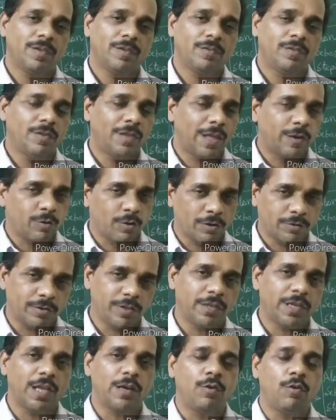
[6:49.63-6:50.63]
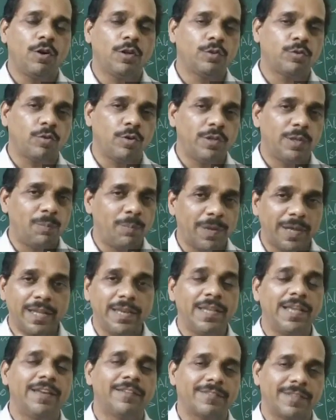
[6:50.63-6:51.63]
So that also you can go through in the
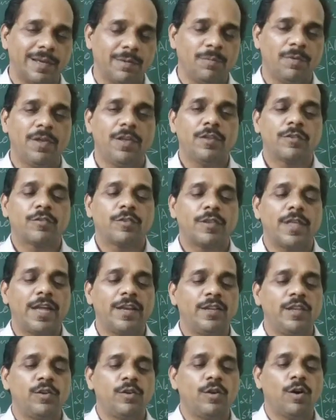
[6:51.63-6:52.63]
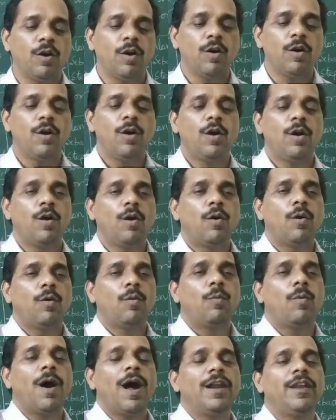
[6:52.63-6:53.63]
beginning itself, so that you know
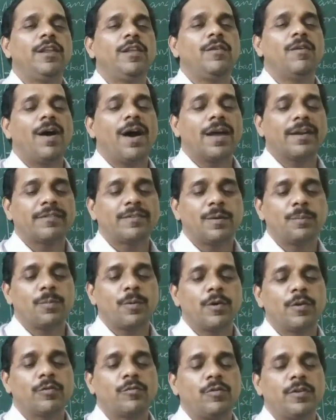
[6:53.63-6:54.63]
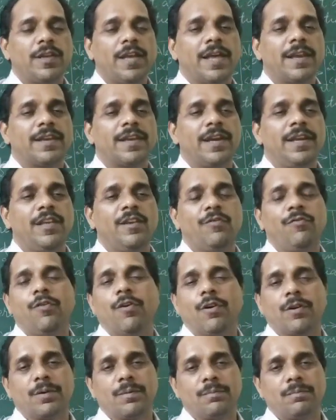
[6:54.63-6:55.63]
what you are supposed to get ready
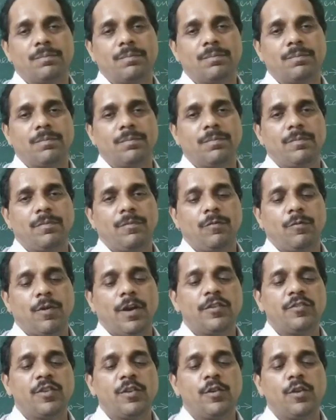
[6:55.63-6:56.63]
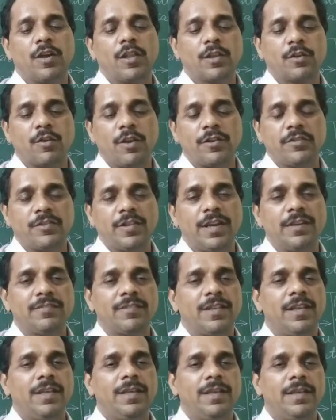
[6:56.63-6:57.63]
for. Once you know the
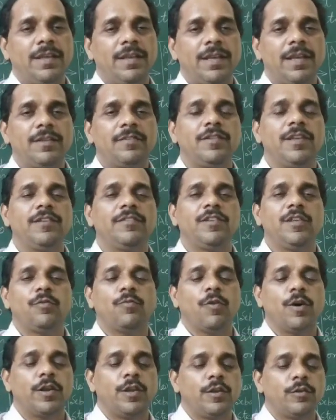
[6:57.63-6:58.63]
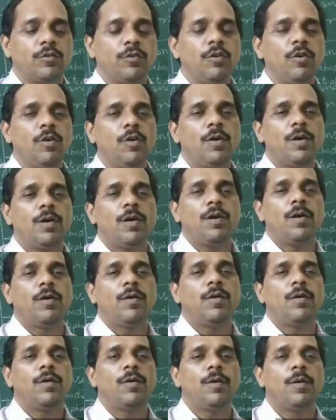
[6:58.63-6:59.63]
questions, it's easy for you to
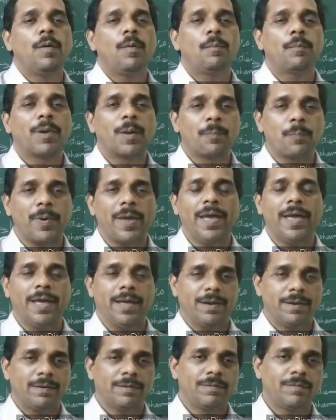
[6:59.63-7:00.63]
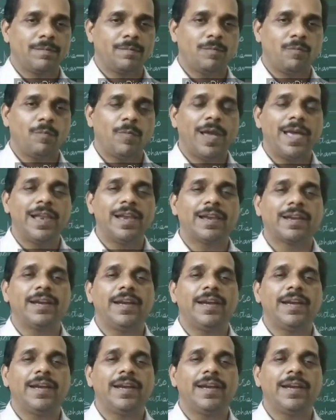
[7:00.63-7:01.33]
prepare while